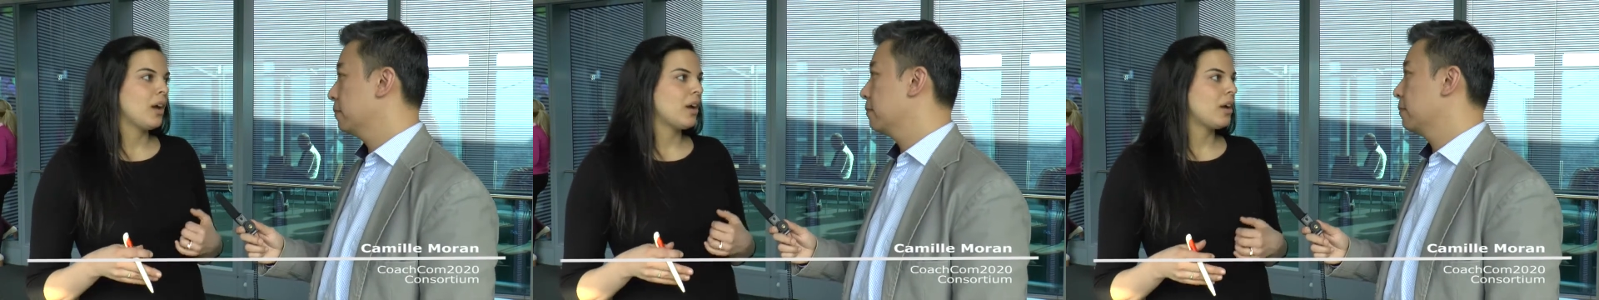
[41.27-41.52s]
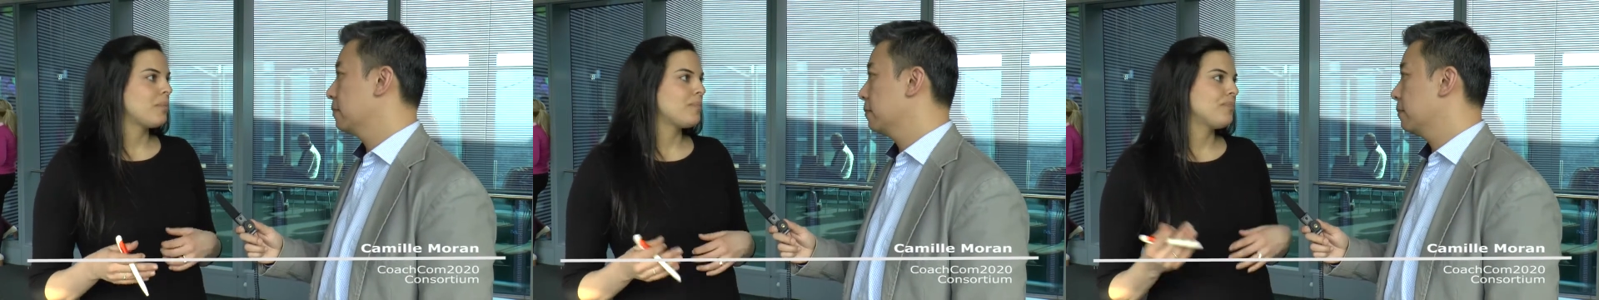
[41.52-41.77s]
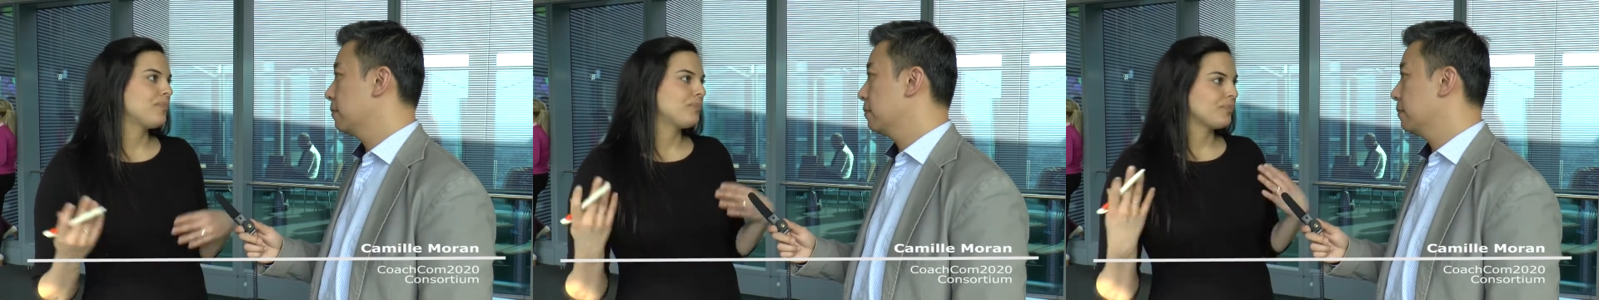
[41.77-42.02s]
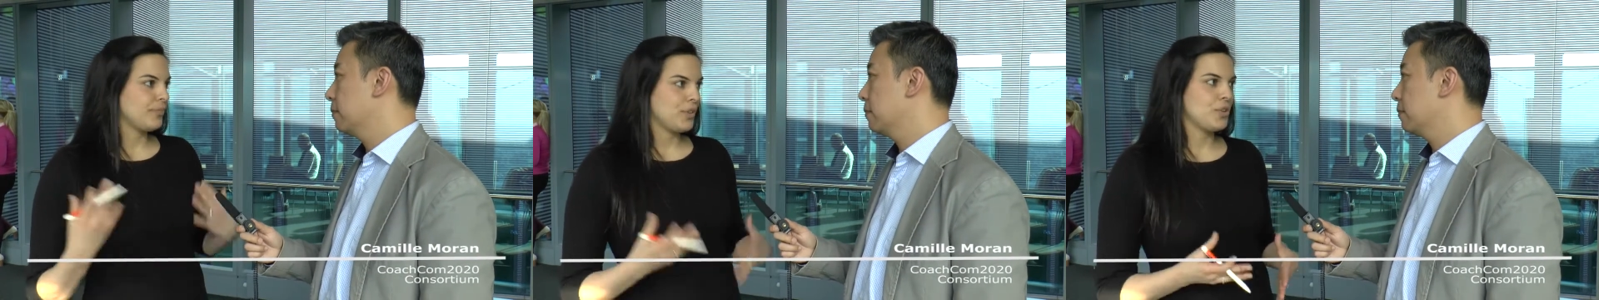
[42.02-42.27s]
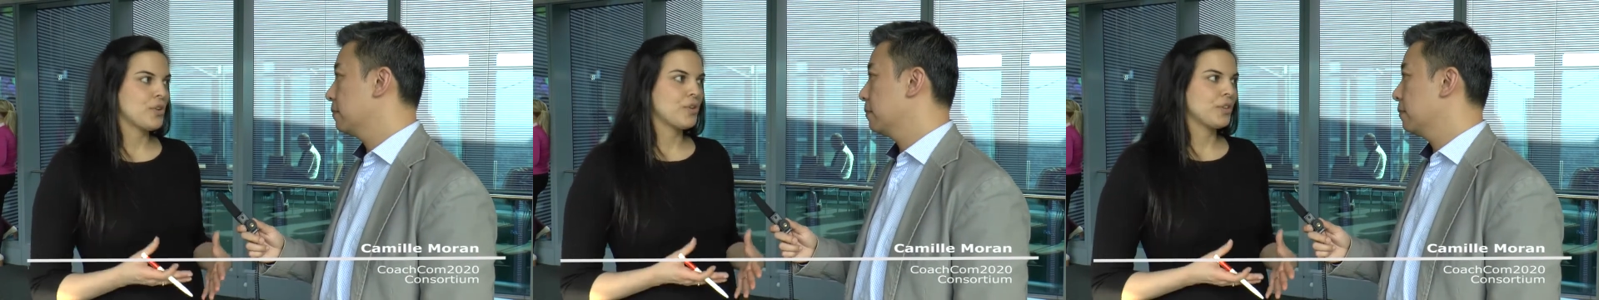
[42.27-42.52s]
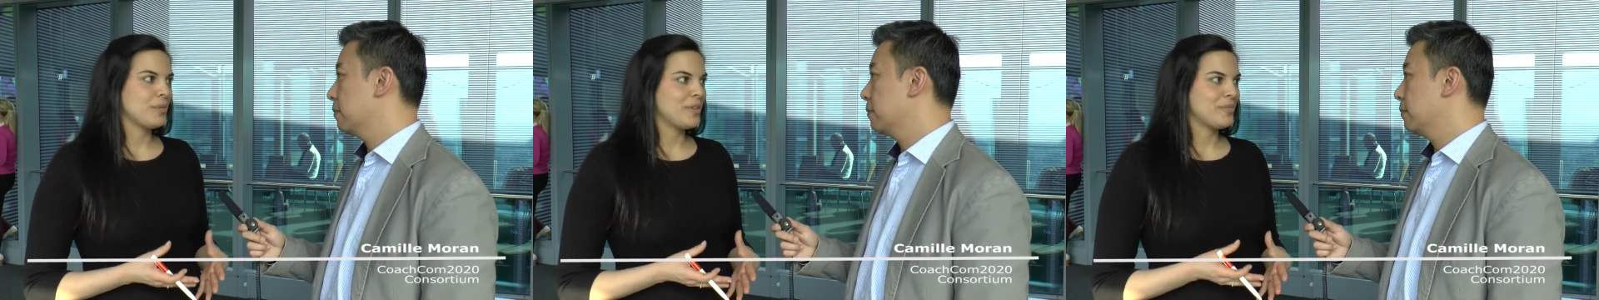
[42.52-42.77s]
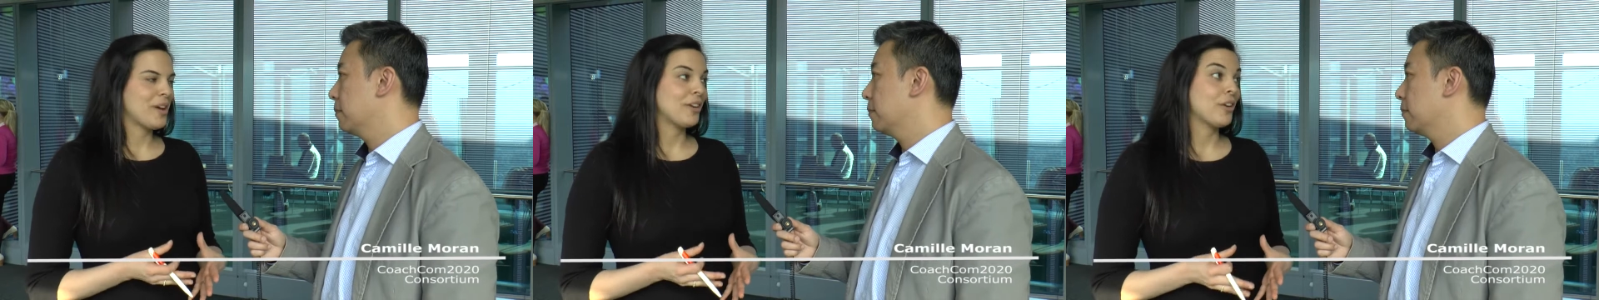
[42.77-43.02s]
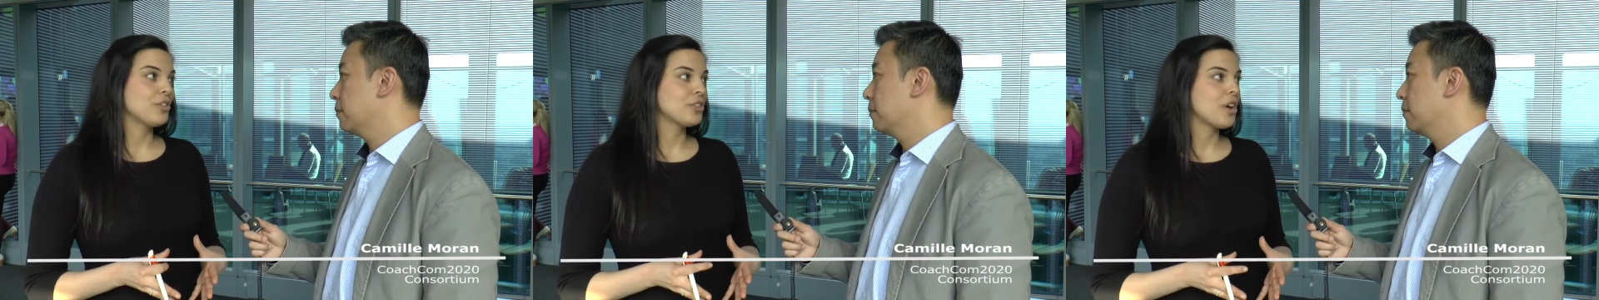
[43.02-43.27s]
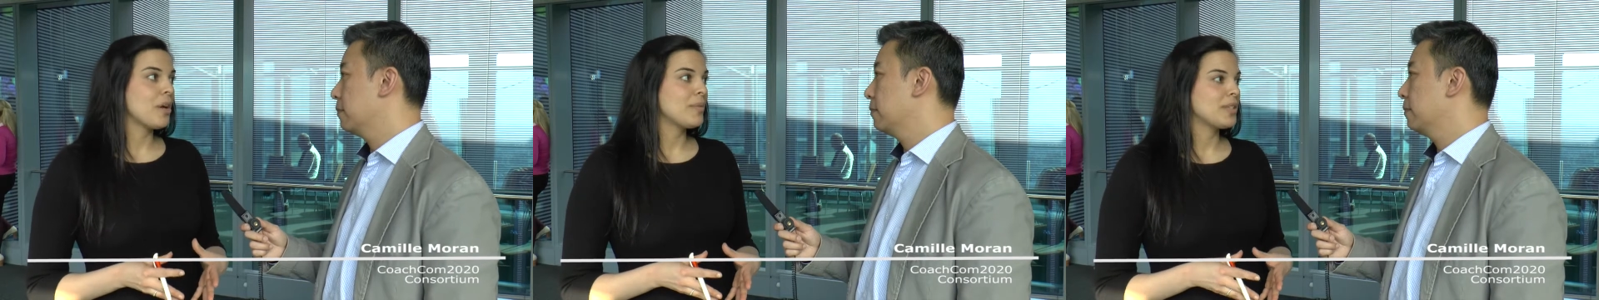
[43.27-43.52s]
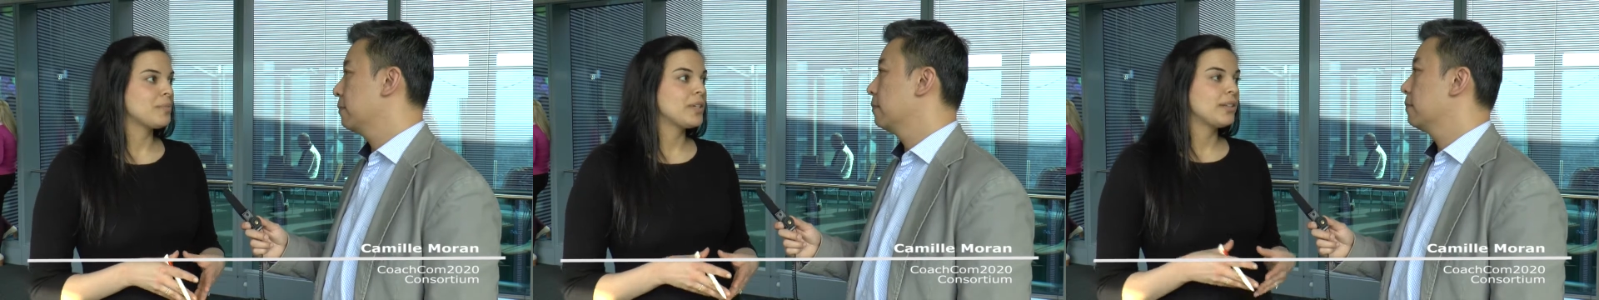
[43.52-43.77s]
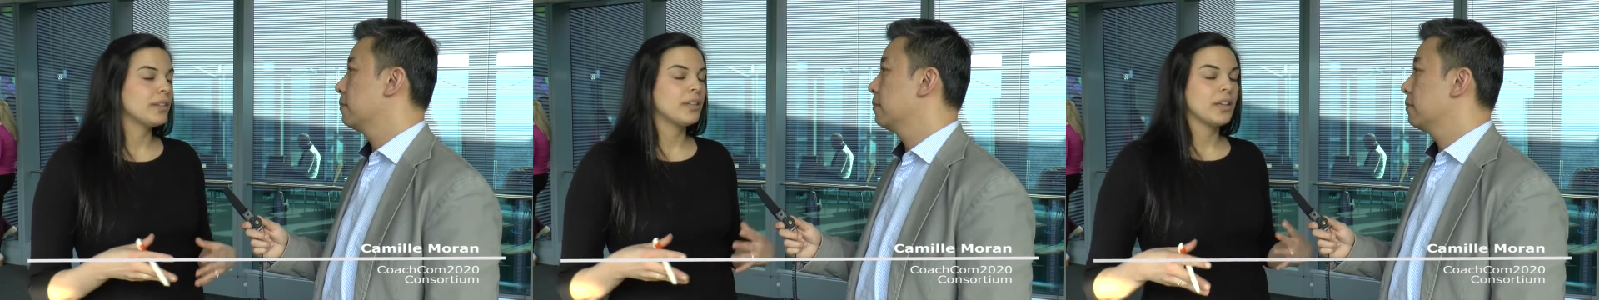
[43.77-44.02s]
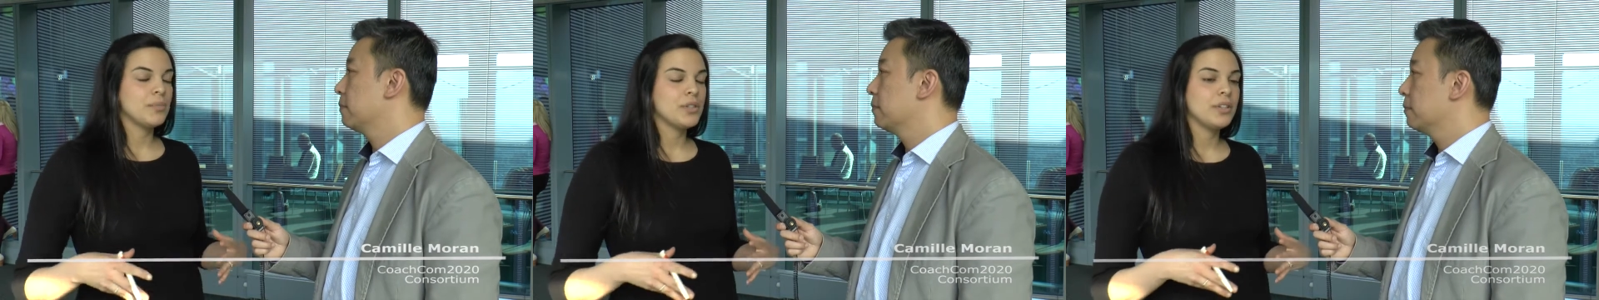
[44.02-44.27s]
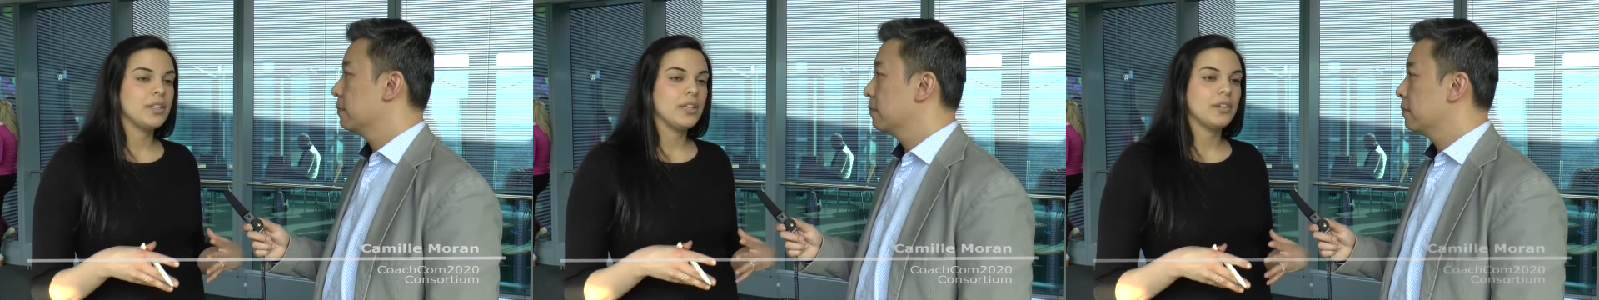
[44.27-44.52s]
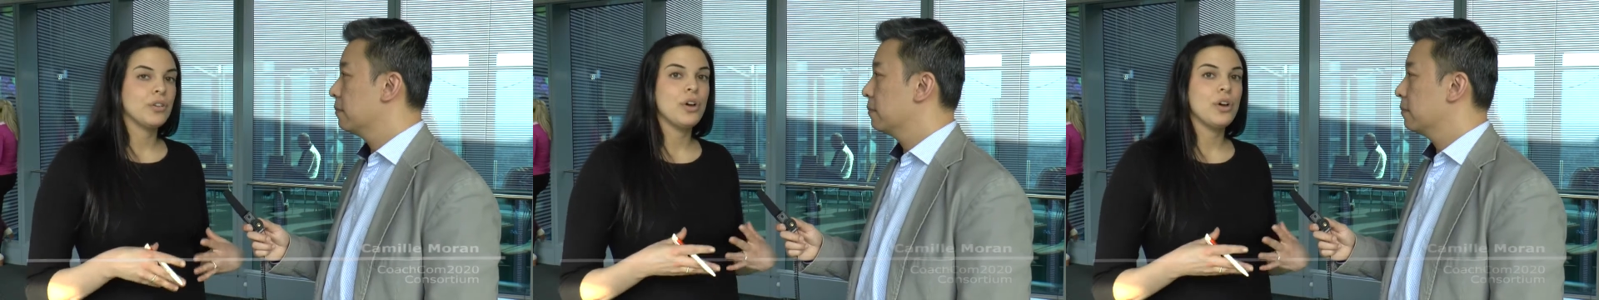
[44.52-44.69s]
Speaker 1: Um, you know a little bit about CoachCom. It's building the community of